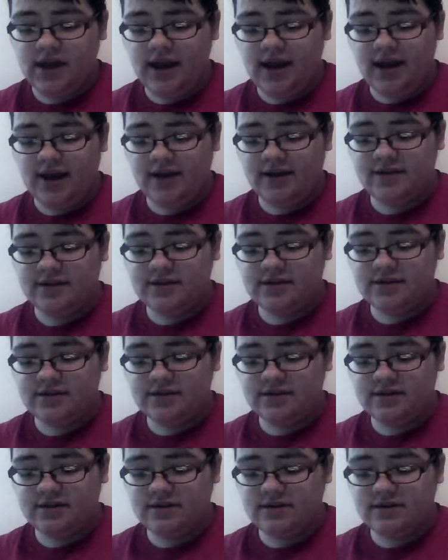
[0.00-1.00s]
and
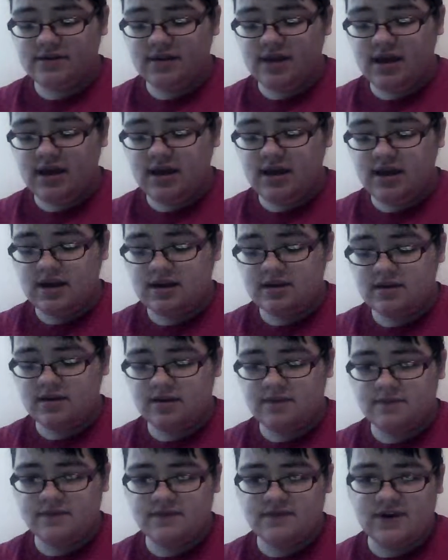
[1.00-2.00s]
they
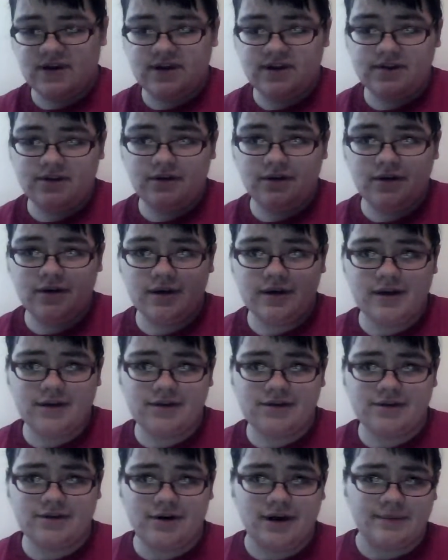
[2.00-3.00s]
ended up finding all
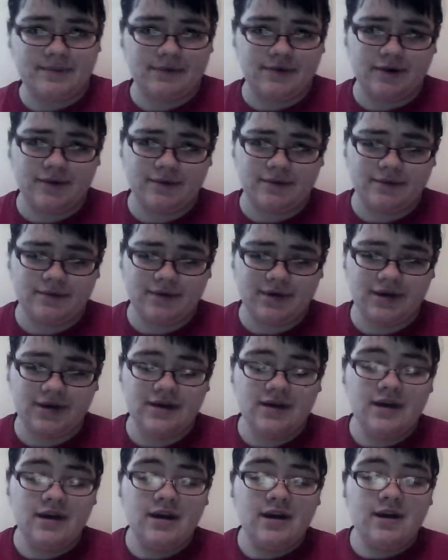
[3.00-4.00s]
kinds of crap wrong with
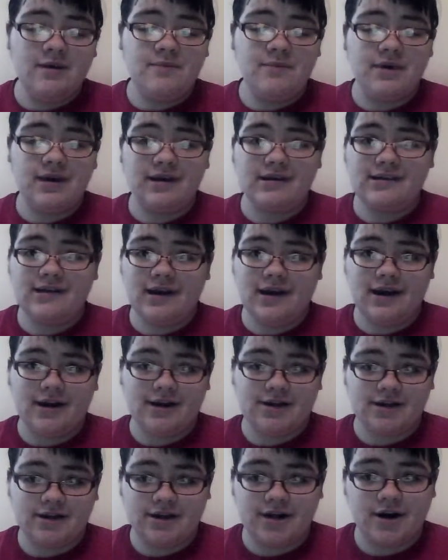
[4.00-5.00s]
me because they
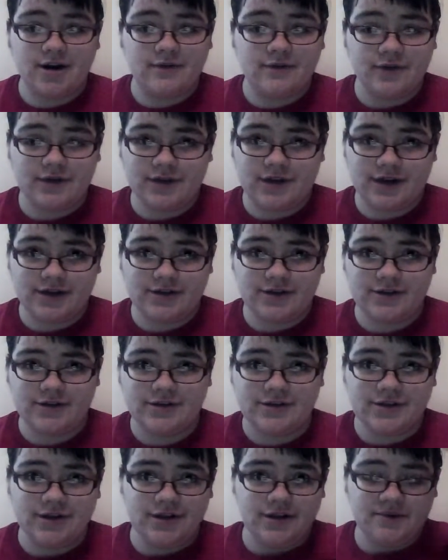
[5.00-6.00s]
actually are real
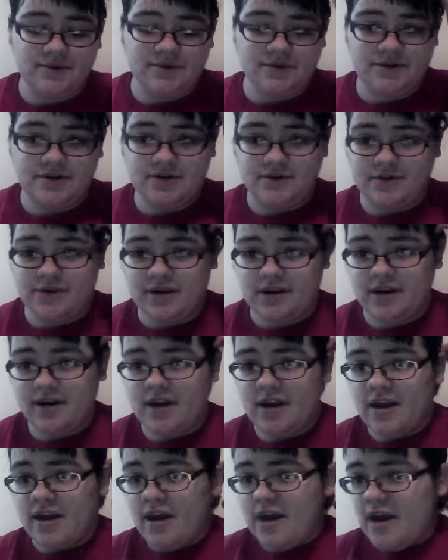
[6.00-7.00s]
doctors and know what they're doing.
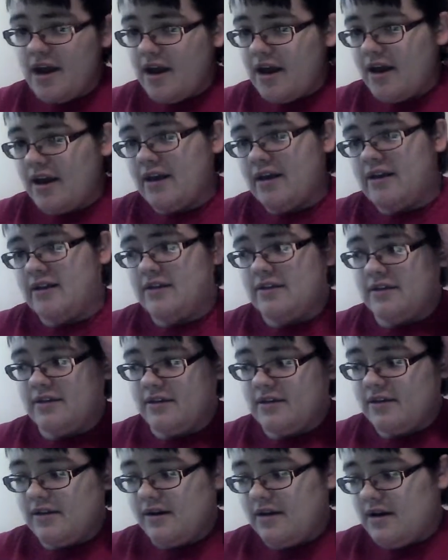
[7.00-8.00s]
And
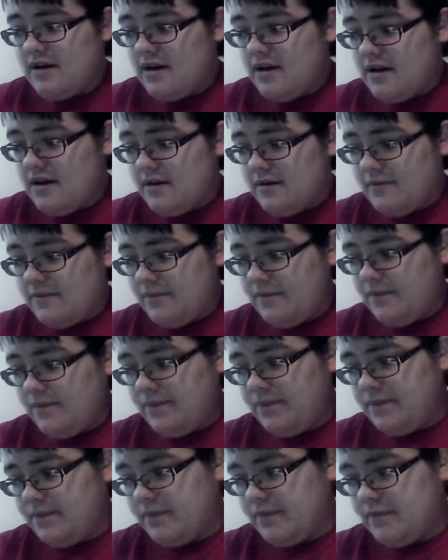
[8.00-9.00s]

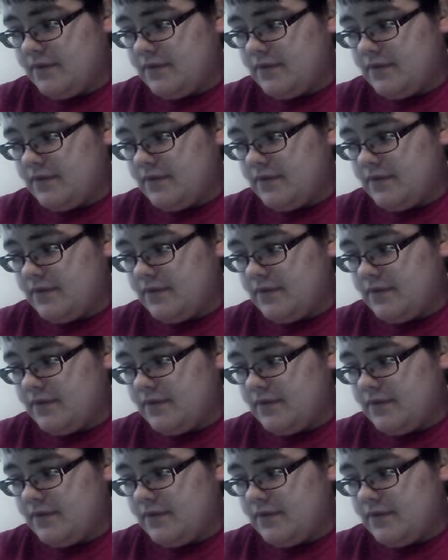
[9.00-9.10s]
um,